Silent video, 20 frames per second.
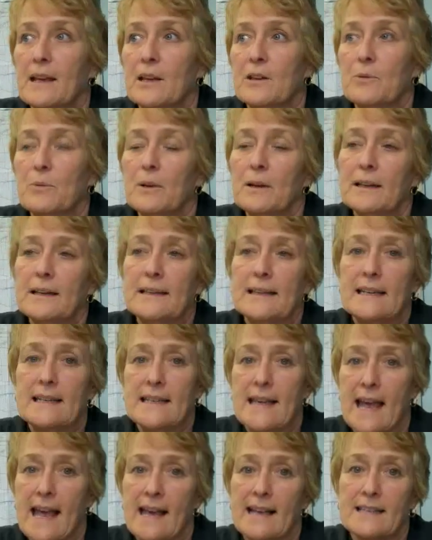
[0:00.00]
you really need
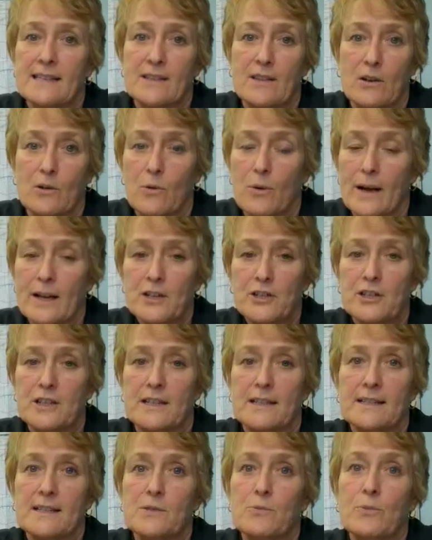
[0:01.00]
to ask the
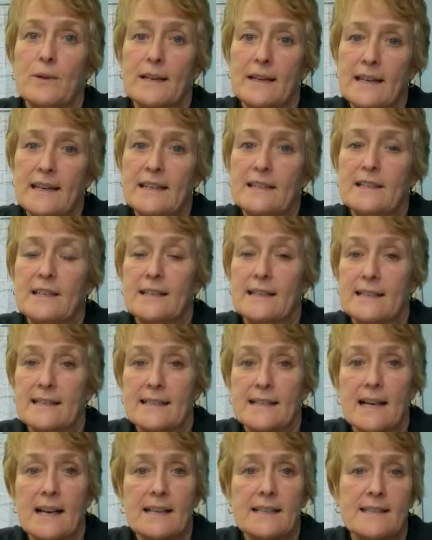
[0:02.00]
questions. We need to
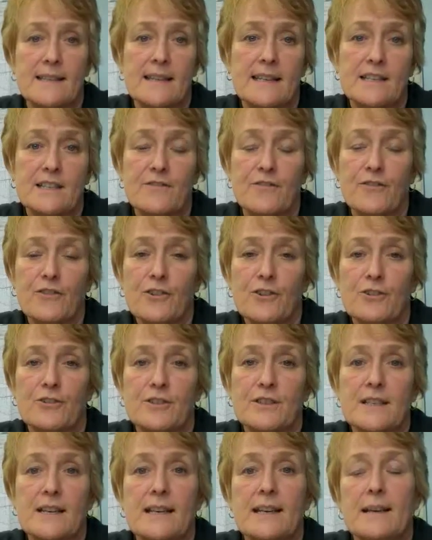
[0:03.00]
discuss this
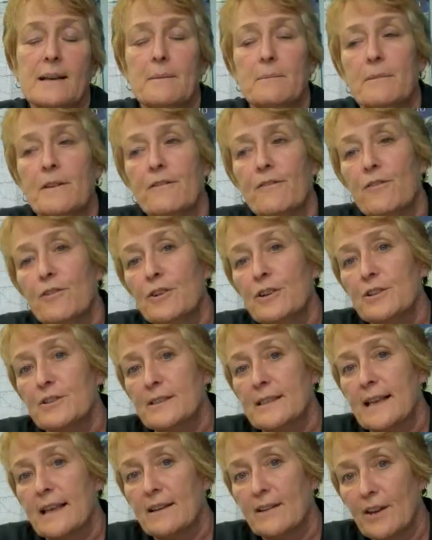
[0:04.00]
first before you
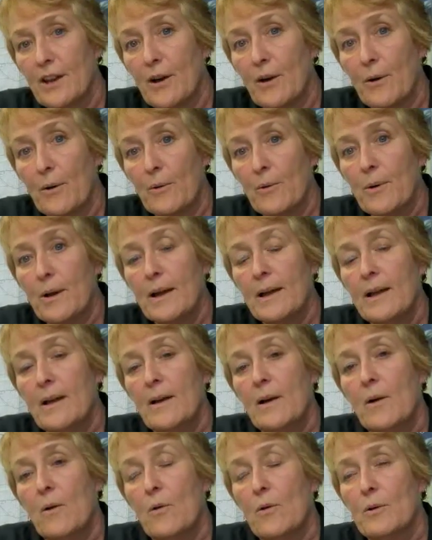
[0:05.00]
say no,
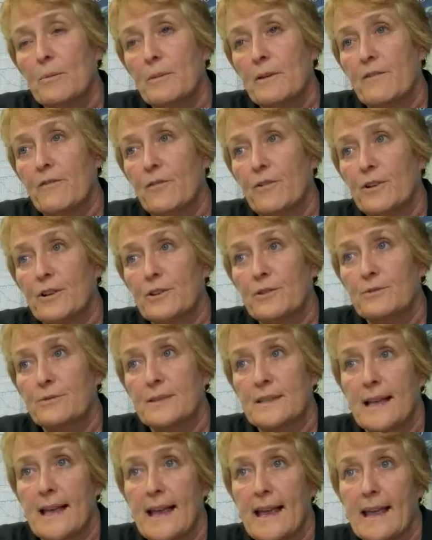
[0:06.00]
or before you
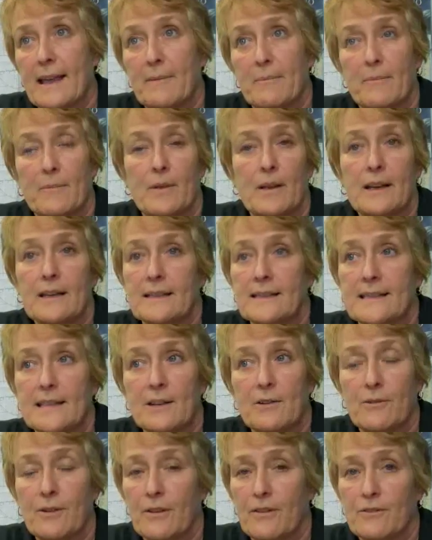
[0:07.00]
say
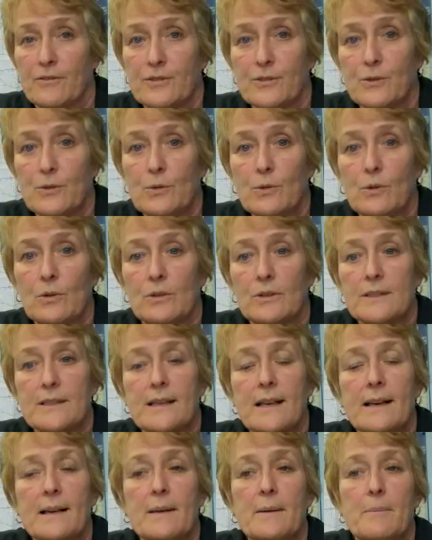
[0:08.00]
consider other schools,
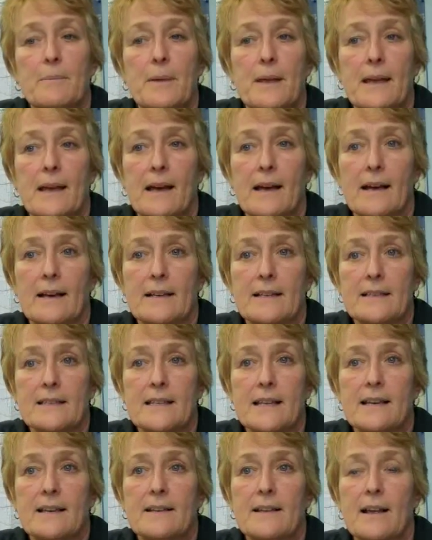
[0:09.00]

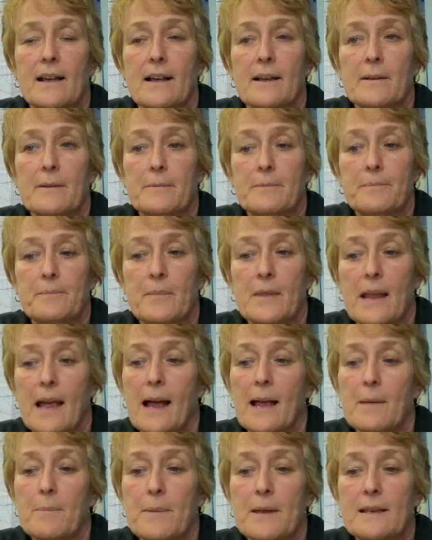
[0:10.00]
because the
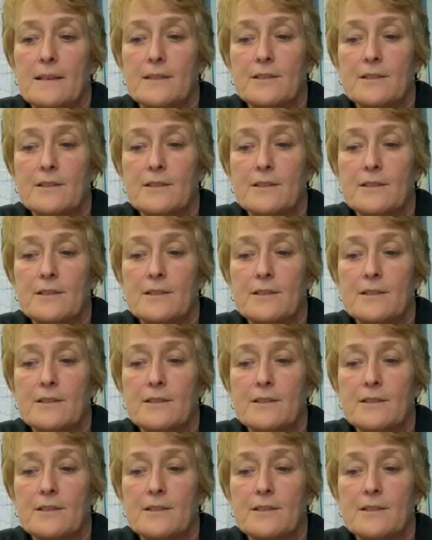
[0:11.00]
IEP